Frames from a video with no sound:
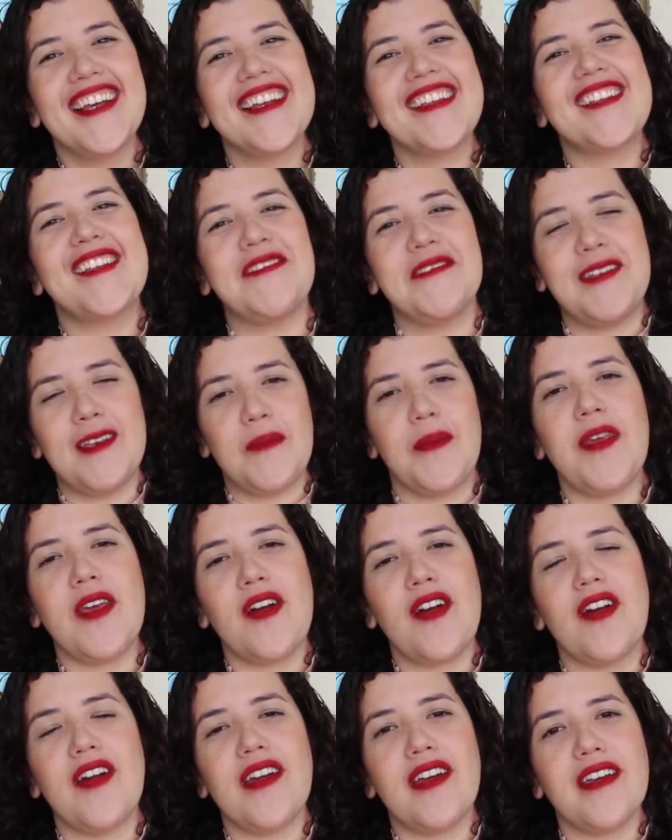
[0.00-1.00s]
So
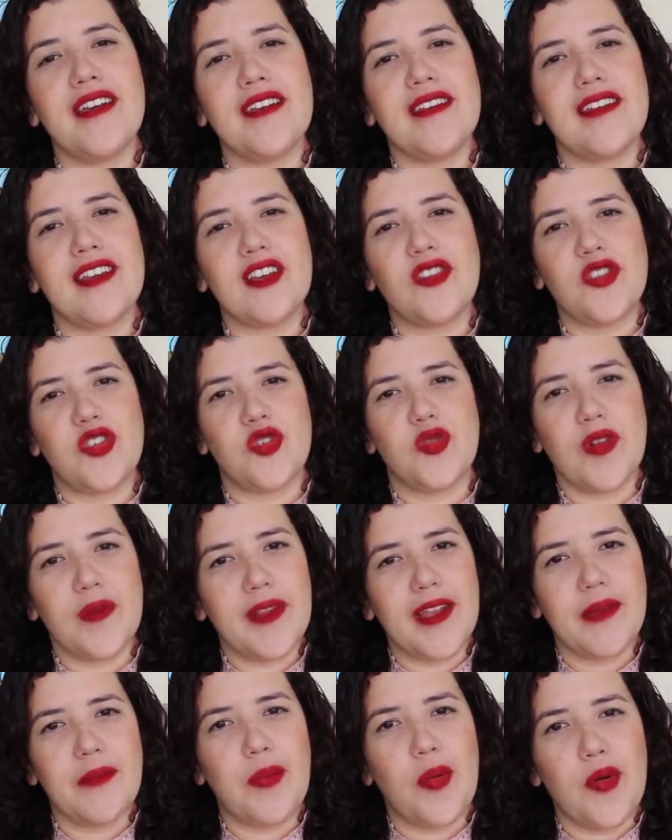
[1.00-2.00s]
TPR is
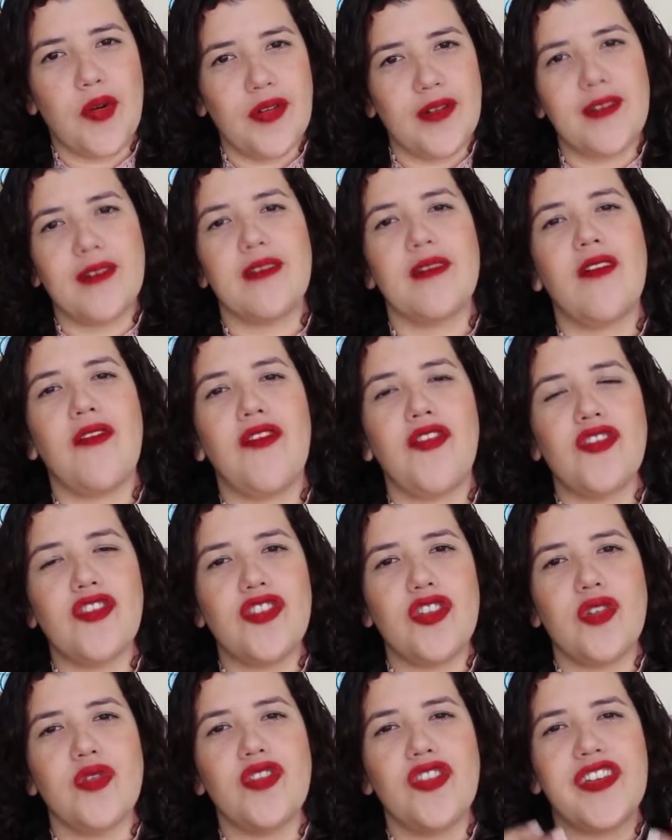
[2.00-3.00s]
extremely important for
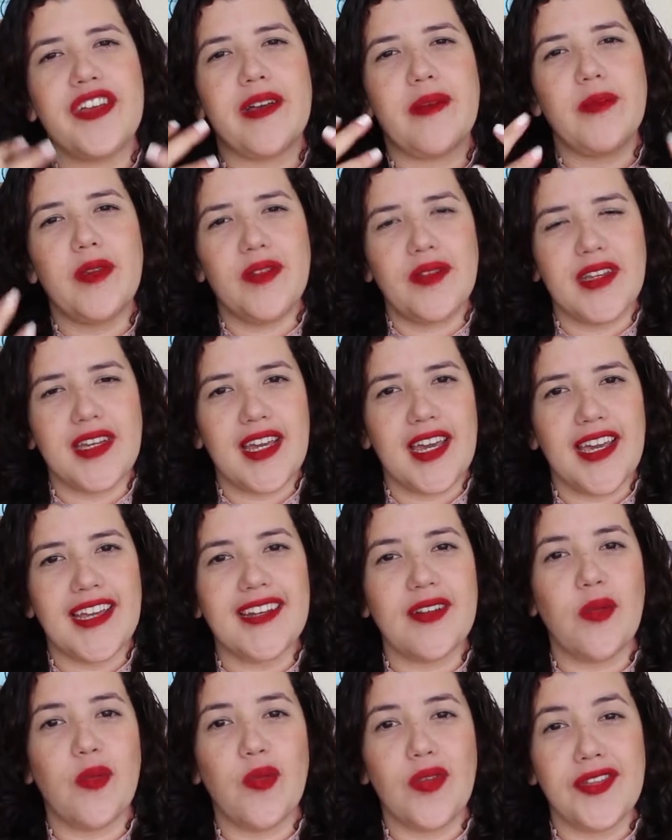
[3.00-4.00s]
you to
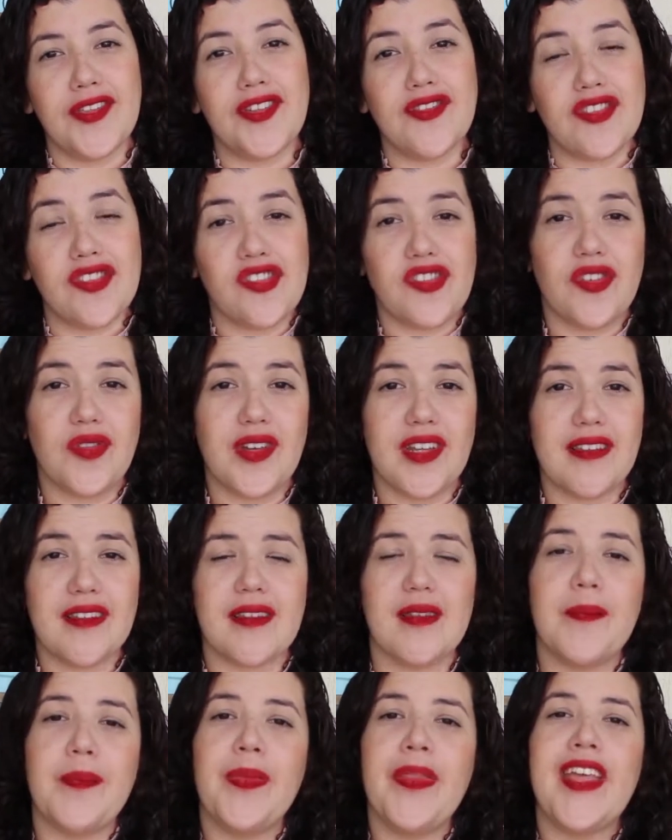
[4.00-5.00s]
communicate with your
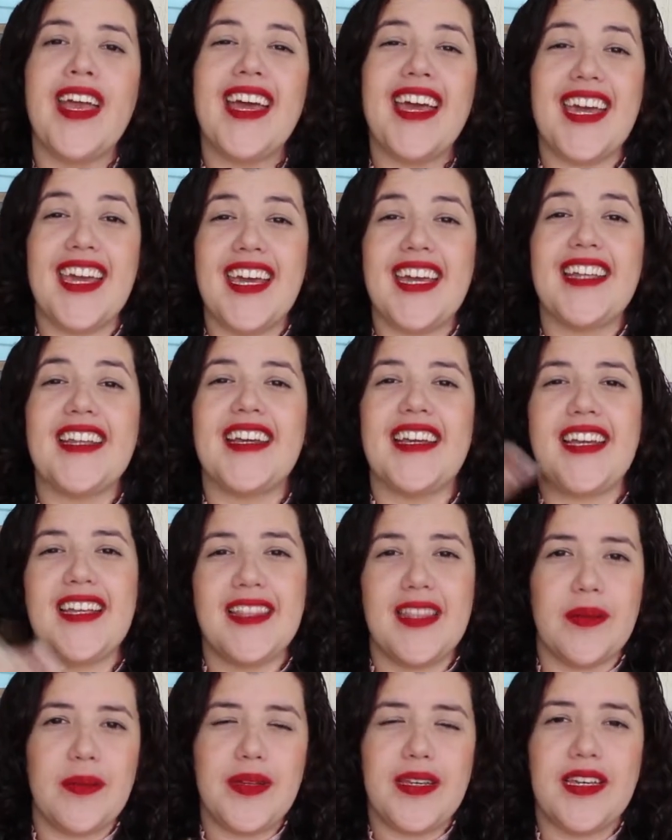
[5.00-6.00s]
students. And
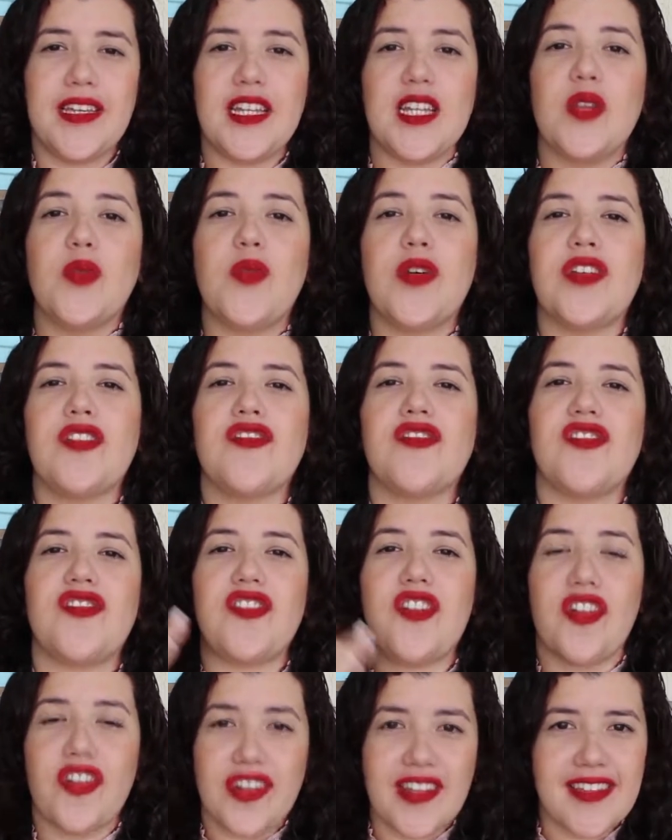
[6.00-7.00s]
in the beginning, when you're
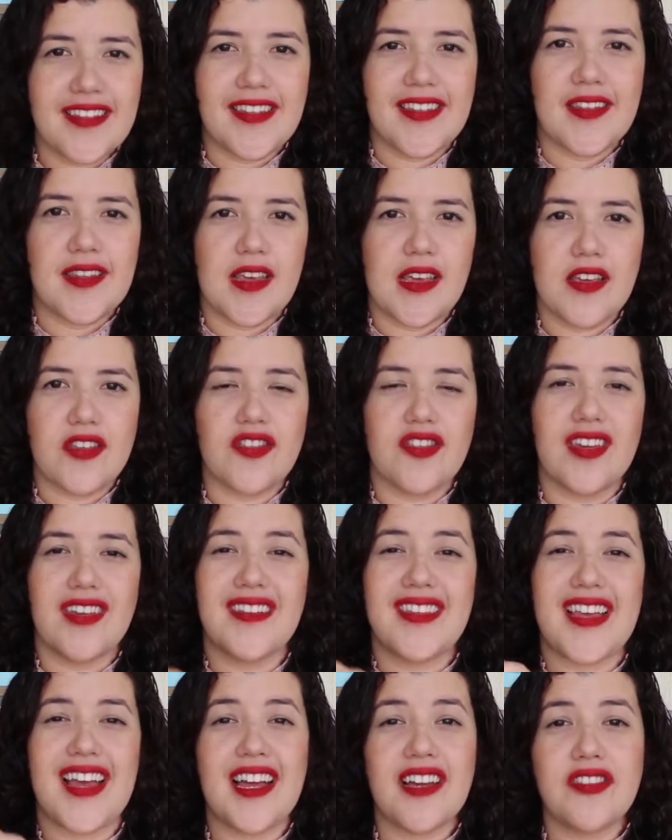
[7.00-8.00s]
starting to teach,
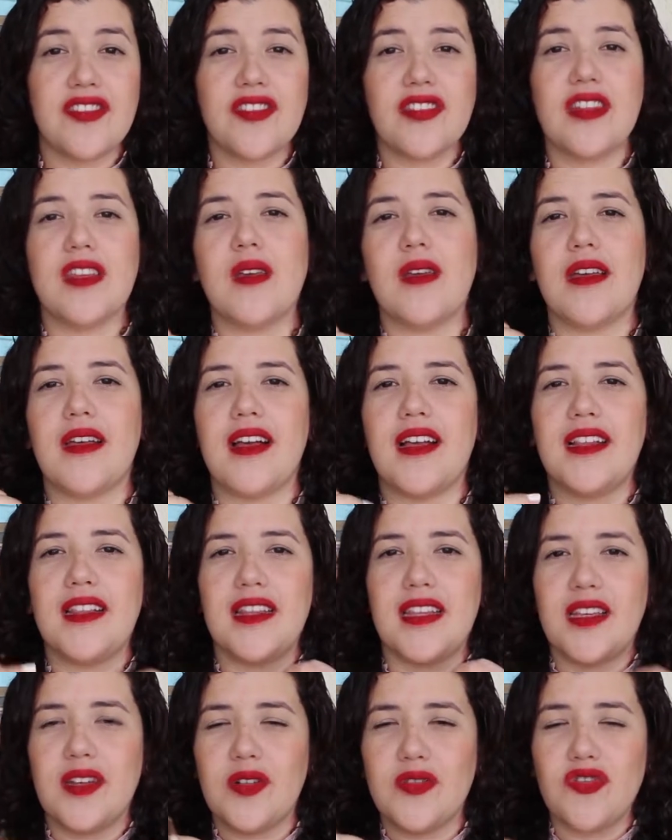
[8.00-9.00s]
it's actually a
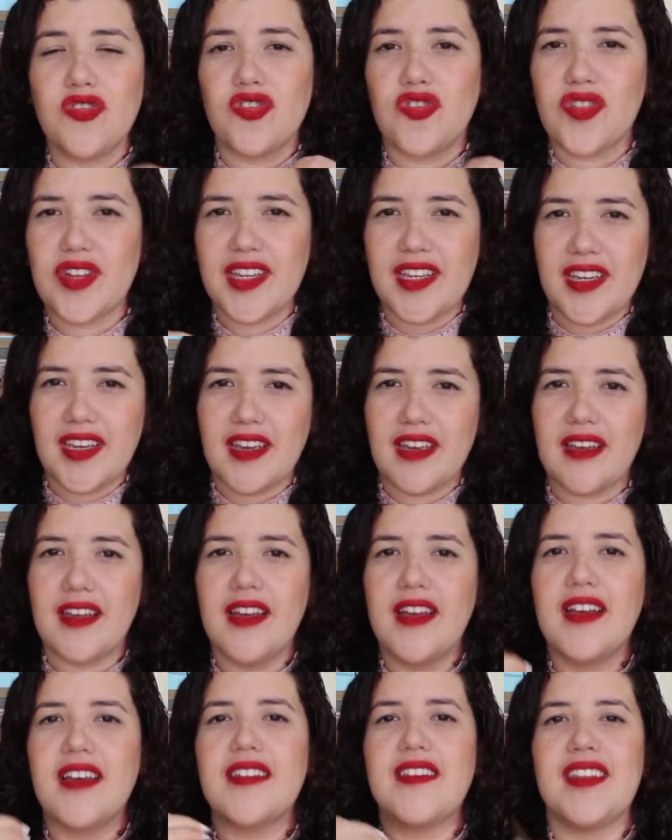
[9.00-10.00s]
little tricky
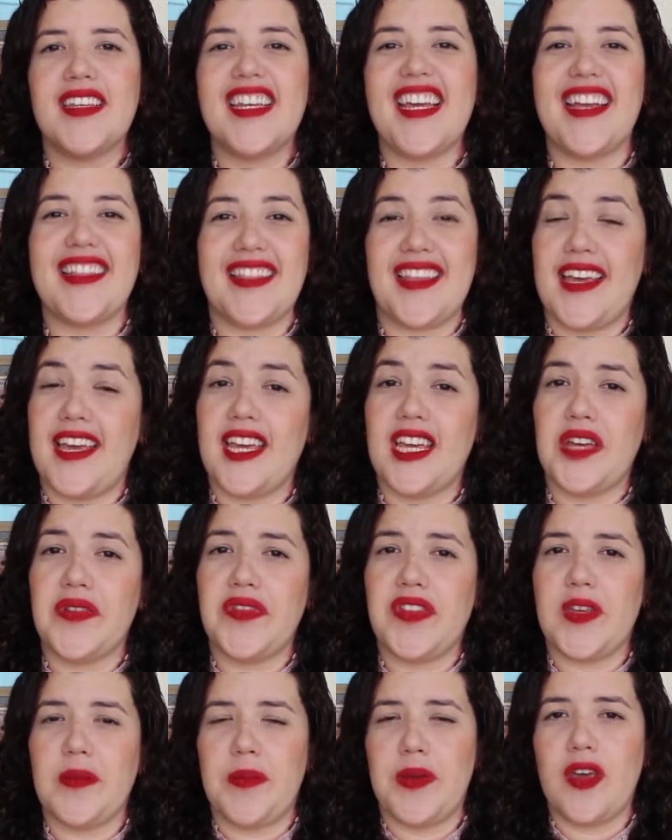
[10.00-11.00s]
to get the hang of
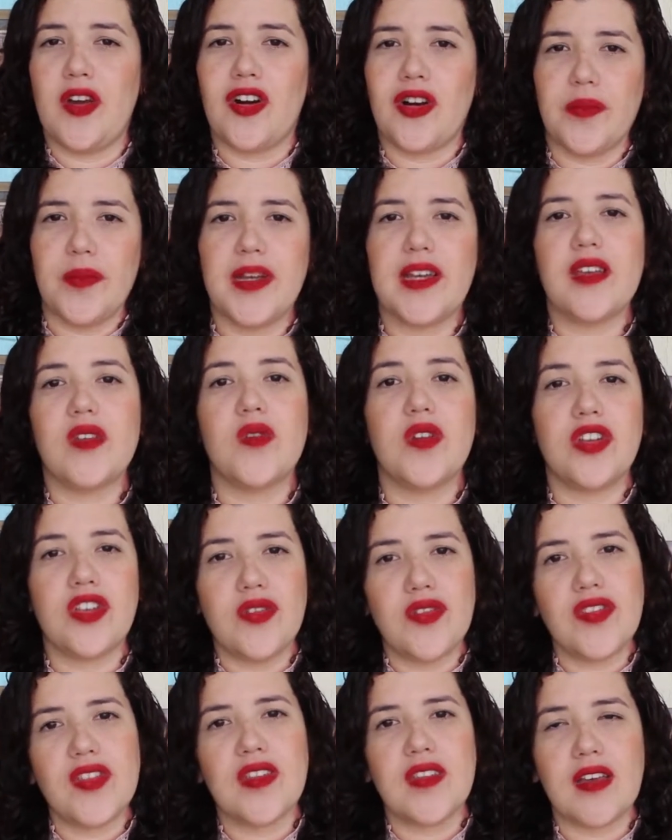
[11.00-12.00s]
TPR because we're
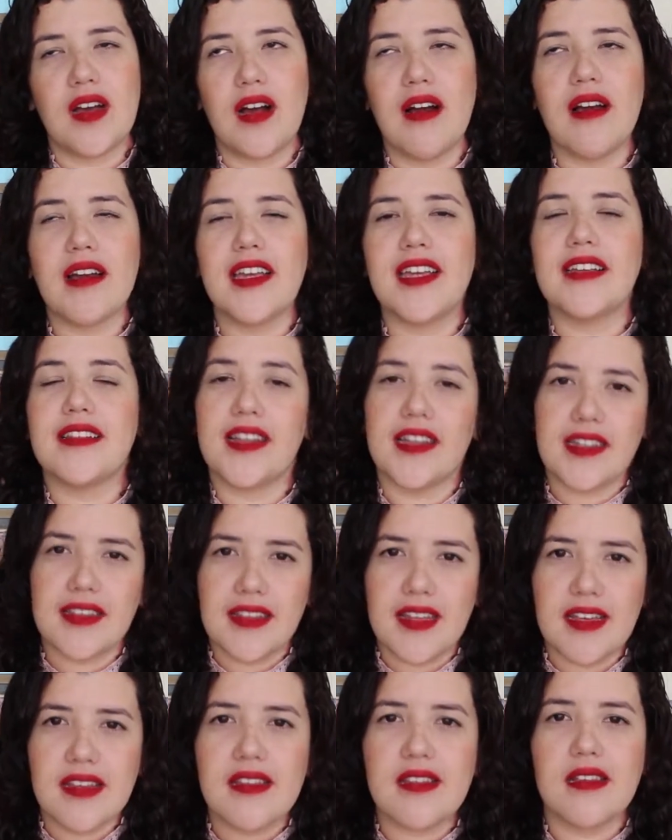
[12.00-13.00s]
used to talking like
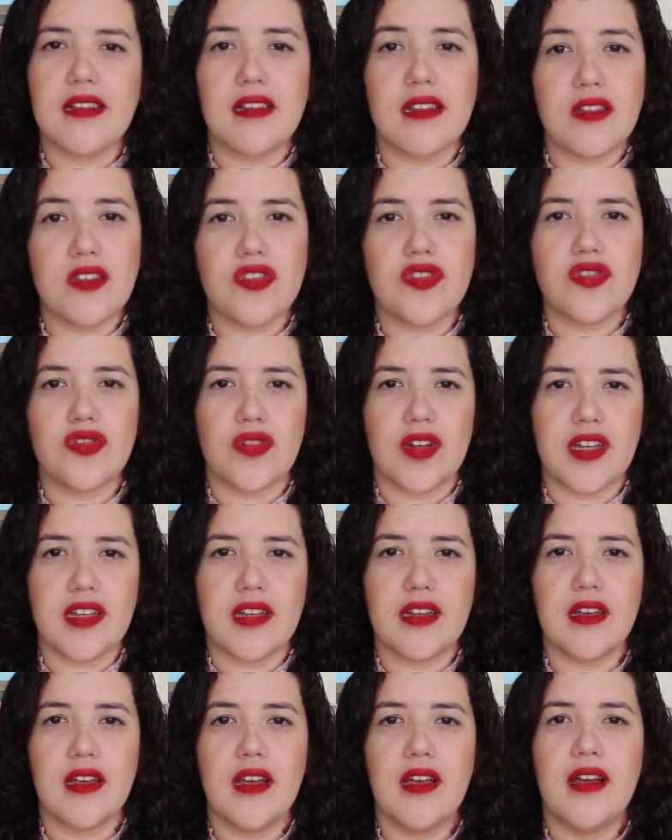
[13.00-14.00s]
this and in a
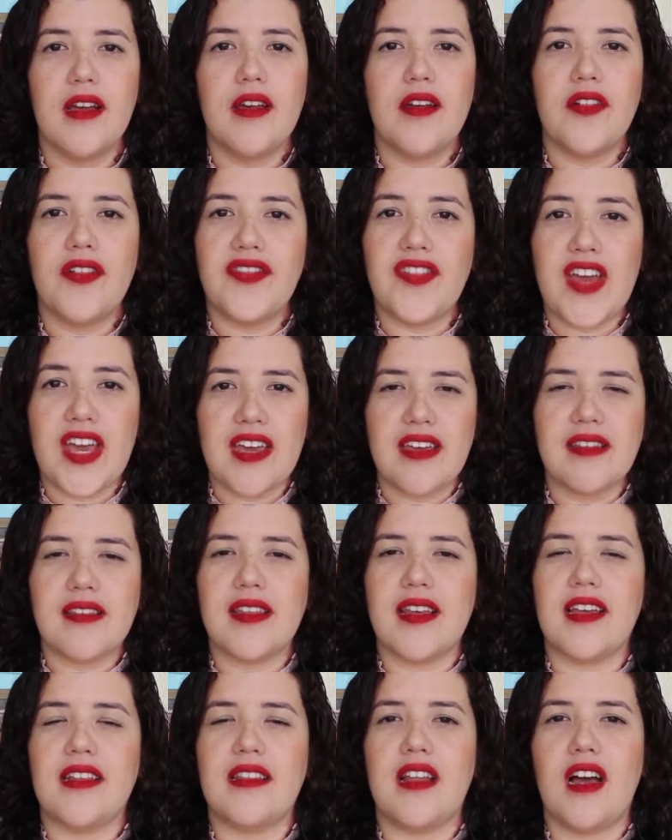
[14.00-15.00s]
straight face
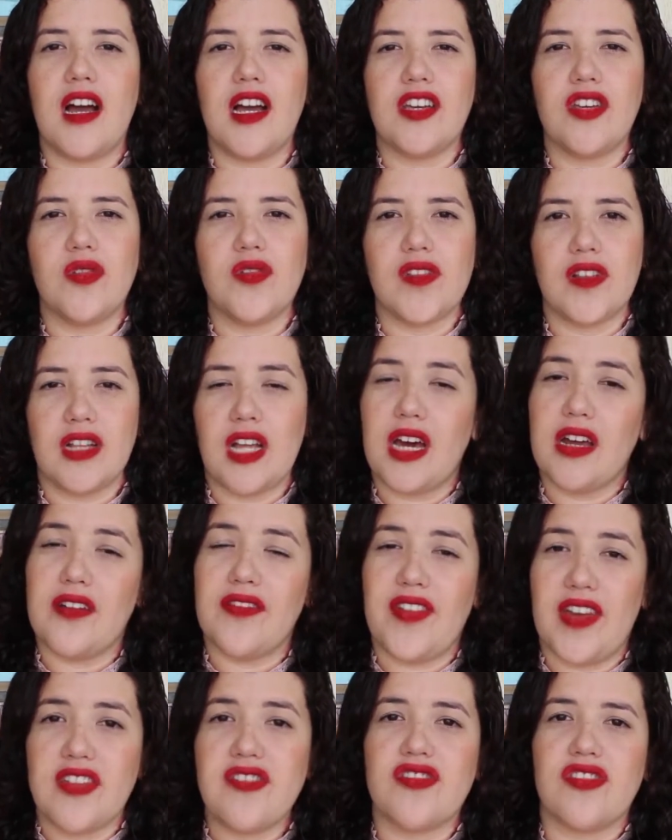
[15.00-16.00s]
and not use a lot
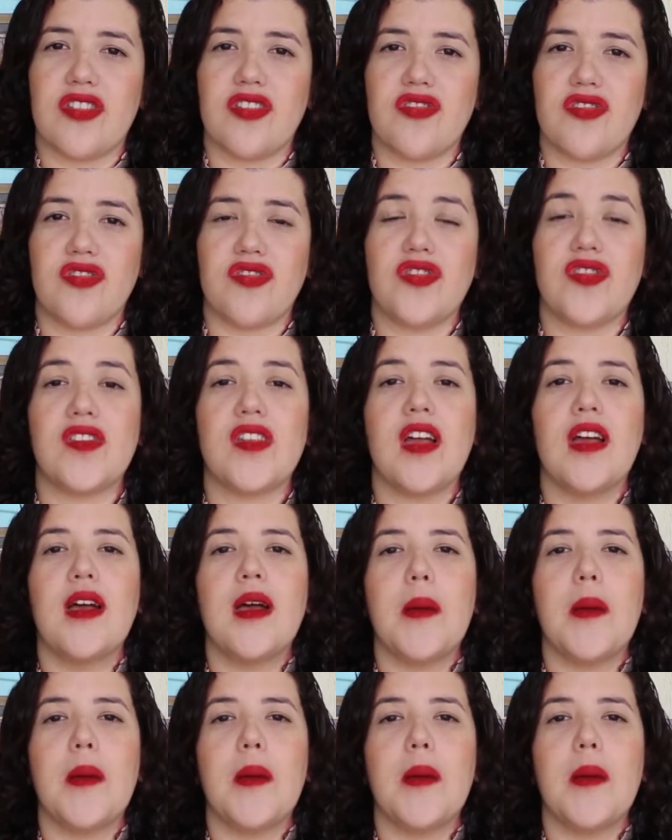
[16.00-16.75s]
of hand gestures.